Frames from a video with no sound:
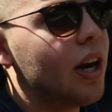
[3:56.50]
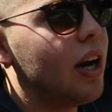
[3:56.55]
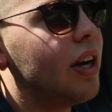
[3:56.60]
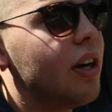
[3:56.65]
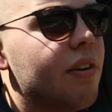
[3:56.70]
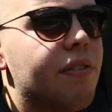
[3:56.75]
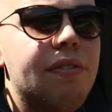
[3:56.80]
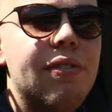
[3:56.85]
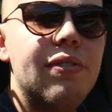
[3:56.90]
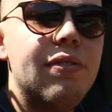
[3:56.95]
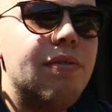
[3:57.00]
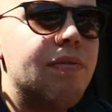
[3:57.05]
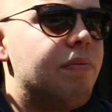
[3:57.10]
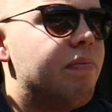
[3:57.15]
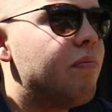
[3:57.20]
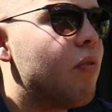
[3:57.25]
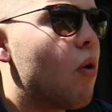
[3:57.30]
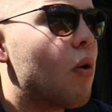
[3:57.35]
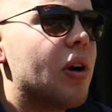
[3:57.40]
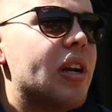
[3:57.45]
under
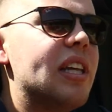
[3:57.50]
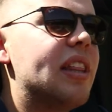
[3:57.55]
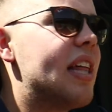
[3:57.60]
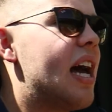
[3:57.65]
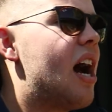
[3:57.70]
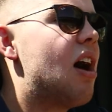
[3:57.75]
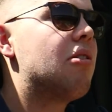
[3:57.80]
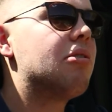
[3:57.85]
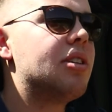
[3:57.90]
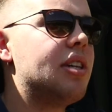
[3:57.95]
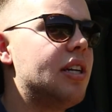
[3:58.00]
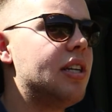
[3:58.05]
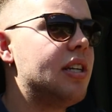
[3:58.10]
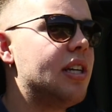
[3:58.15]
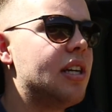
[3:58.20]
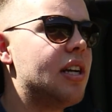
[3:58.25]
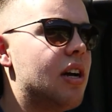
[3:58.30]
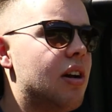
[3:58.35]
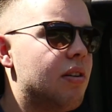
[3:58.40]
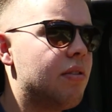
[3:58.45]
40,000,
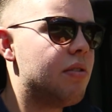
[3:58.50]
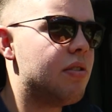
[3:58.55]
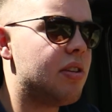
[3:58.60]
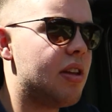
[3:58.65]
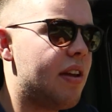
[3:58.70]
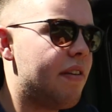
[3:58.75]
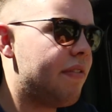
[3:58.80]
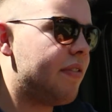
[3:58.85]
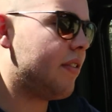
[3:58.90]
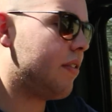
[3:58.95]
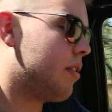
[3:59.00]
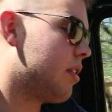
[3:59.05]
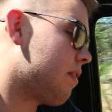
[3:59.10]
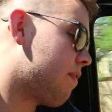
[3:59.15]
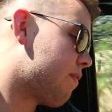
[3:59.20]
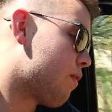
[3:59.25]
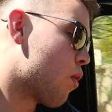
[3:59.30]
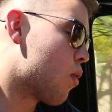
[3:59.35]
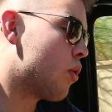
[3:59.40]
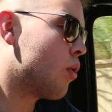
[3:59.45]
you know, if a
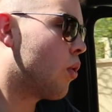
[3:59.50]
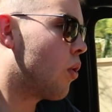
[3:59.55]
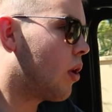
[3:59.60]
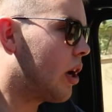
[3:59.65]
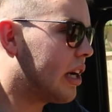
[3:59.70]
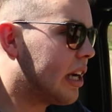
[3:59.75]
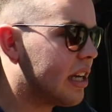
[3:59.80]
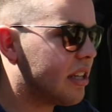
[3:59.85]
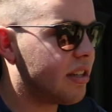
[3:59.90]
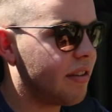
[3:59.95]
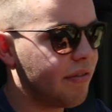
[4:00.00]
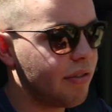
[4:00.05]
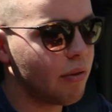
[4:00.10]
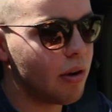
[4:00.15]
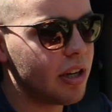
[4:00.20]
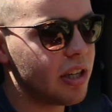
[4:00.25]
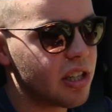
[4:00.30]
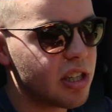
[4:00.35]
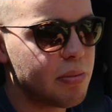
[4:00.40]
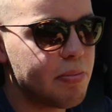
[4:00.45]
4-door, I guess, if you
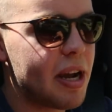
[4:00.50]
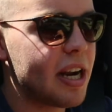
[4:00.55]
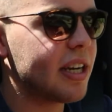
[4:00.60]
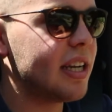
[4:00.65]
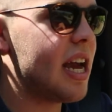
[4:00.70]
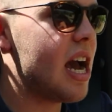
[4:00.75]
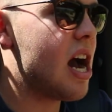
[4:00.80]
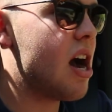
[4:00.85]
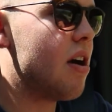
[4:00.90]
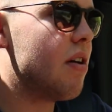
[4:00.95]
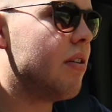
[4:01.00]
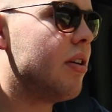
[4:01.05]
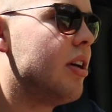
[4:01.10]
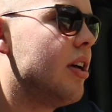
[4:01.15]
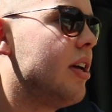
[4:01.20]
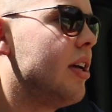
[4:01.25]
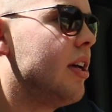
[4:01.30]
wanted to spec out.